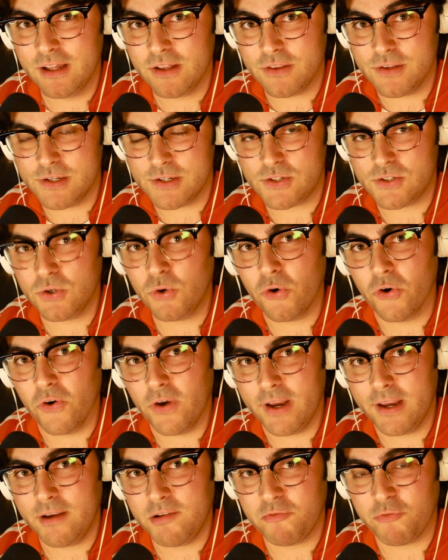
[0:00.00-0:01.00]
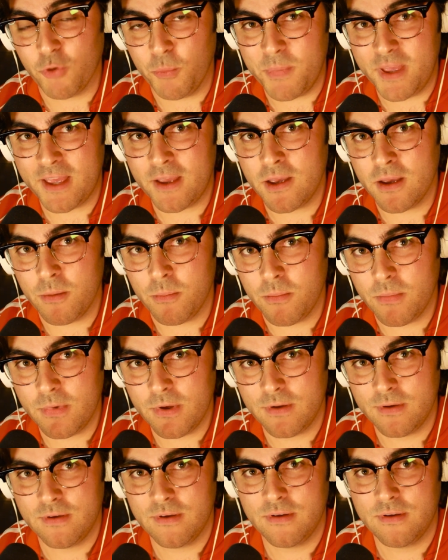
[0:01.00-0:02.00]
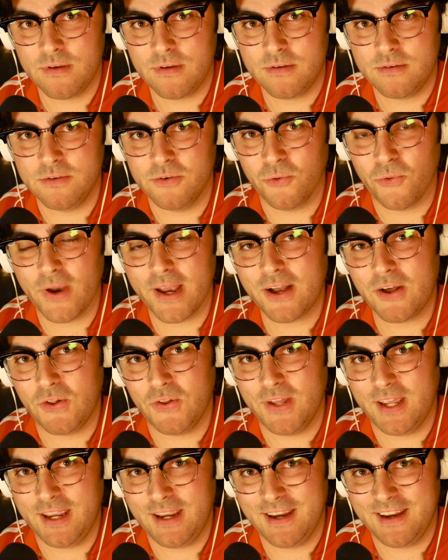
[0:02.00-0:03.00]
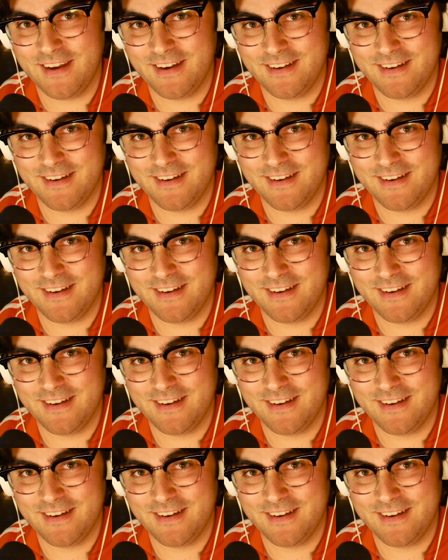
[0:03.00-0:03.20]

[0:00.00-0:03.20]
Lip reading: the story from him directly.